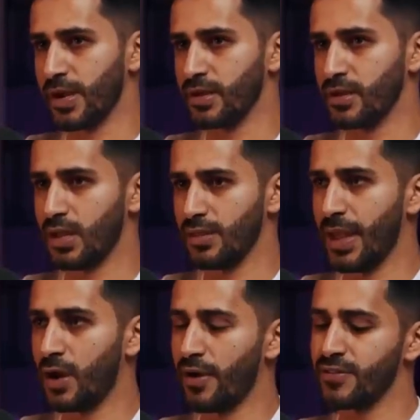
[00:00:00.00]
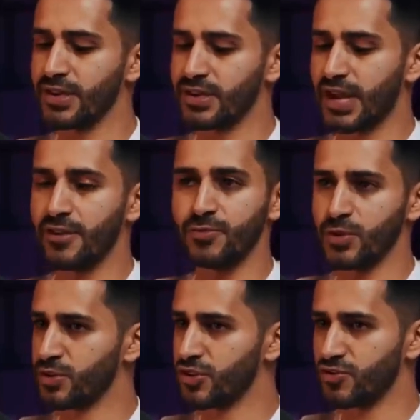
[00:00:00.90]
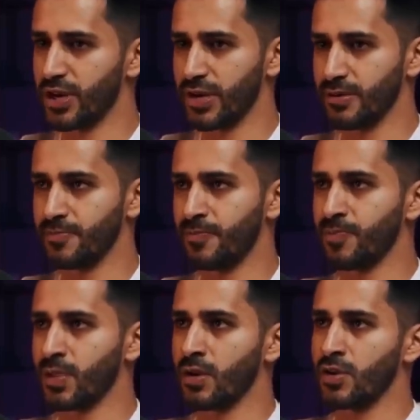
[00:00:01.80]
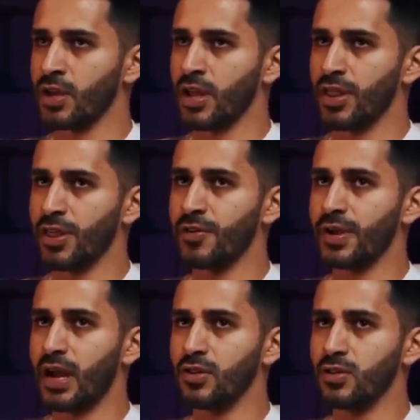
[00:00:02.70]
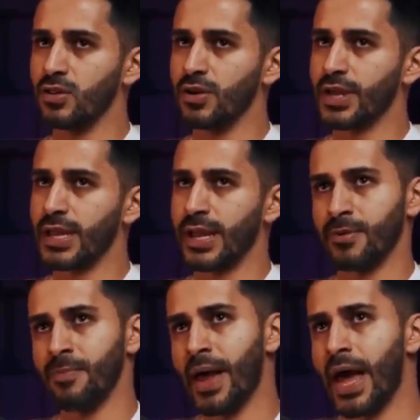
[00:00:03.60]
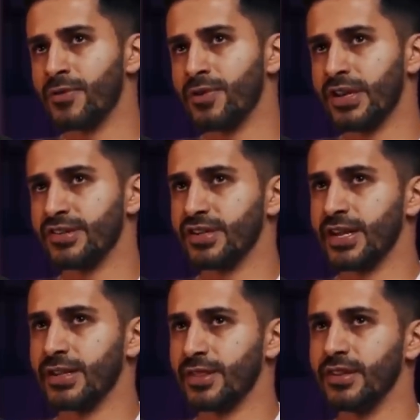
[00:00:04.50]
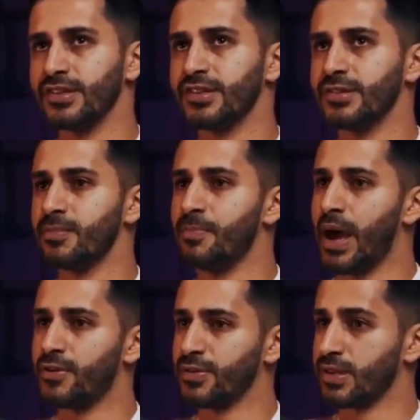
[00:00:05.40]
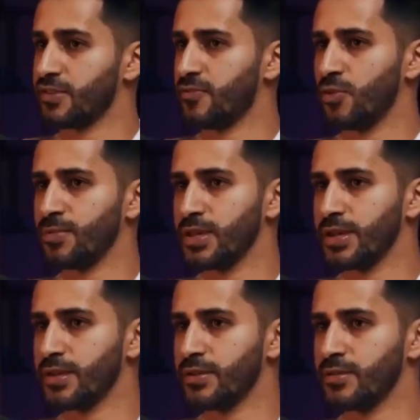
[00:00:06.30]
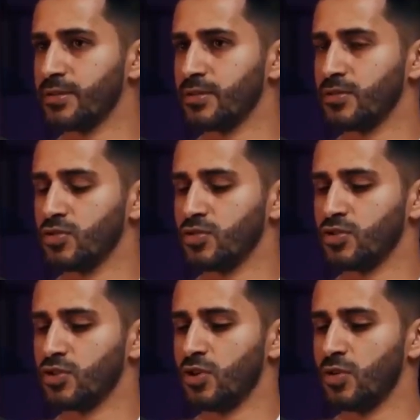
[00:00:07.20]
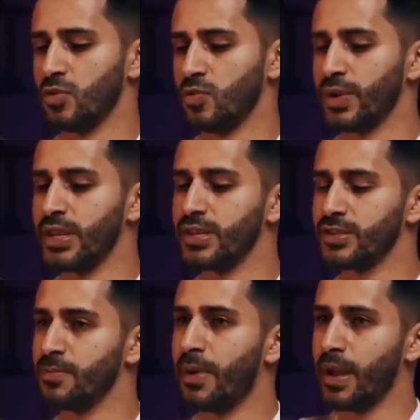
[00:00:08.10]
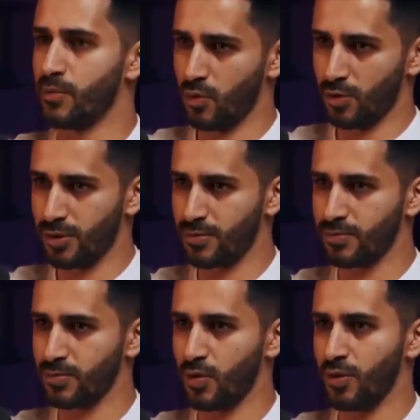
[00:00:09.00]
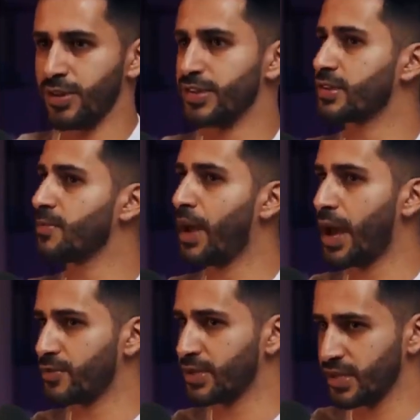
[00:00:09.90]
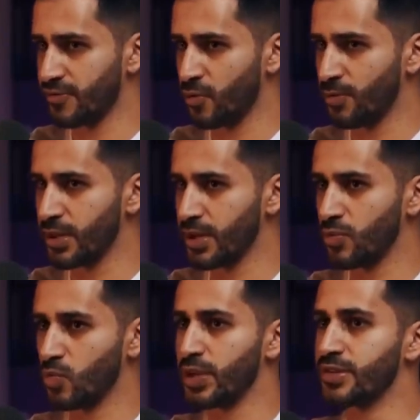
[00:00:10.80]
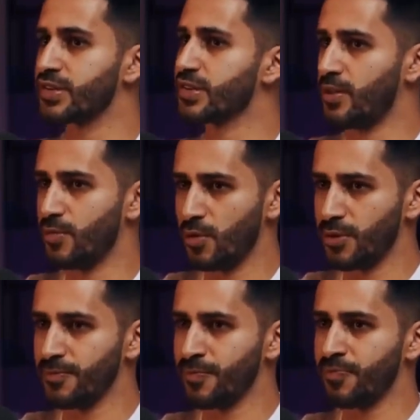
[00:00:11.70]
right? Now everything is high frequency trading. They're not looking at a pattern and saying, this is the pattern that's formulated, so we need to buy more. Or this is the pattern that's formulated, we need to sell more.